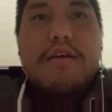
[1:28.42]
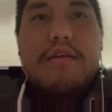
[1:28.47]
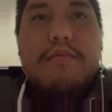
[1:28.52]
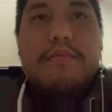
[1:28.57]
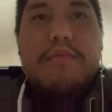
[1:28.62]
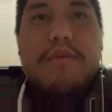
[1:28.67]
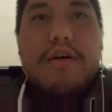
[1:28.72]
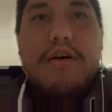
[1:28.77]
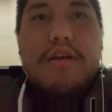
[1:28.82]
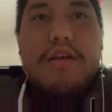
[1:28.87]

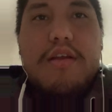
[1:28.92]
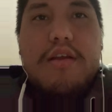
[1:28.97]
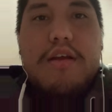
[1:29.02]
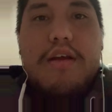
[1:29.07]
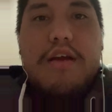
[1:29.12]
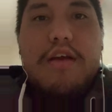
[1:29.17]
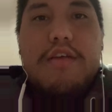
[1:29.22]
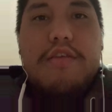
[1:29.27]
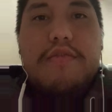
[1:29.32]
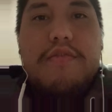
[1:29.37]
But
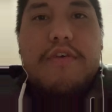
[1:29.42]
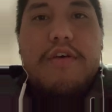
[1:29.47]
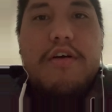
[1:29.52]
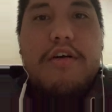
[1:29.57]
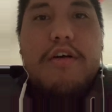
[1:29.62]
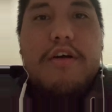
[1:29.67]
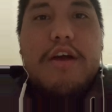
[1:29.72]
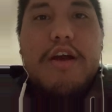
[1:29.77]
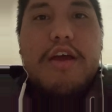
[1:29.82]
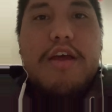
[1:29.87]
as
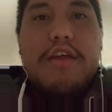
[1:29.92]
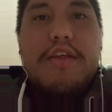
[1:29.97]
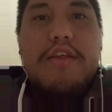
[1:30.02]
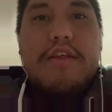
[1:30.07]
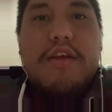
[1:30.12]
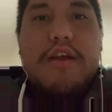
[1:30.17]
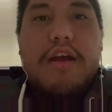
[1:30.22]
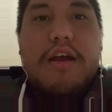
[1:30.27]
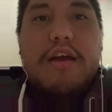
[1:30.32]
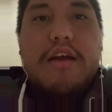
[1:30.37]
far
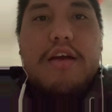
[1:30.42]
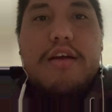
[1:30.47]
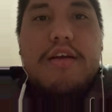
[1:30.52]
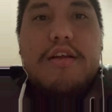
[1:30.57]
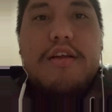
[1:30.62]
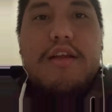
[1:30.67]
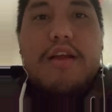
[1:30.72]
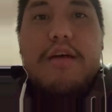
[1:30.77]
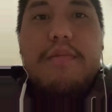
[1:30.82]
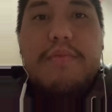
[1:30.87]
as like
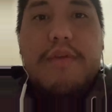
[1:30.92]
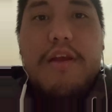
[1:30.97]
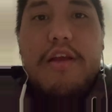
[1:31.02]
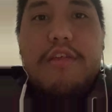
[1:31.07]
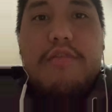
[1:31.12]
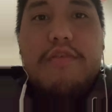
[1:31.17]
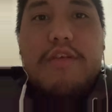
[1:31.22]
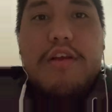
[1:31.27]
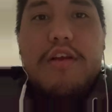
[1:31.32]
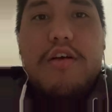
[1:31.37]

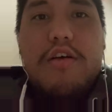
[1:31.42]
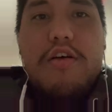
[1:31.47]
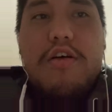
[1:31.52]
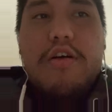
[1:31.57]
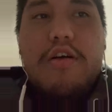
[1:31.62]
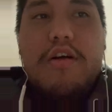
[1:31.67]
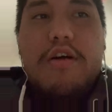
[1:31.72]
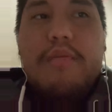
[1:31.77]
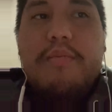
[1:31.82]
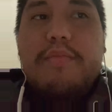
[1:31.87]
updates with the car,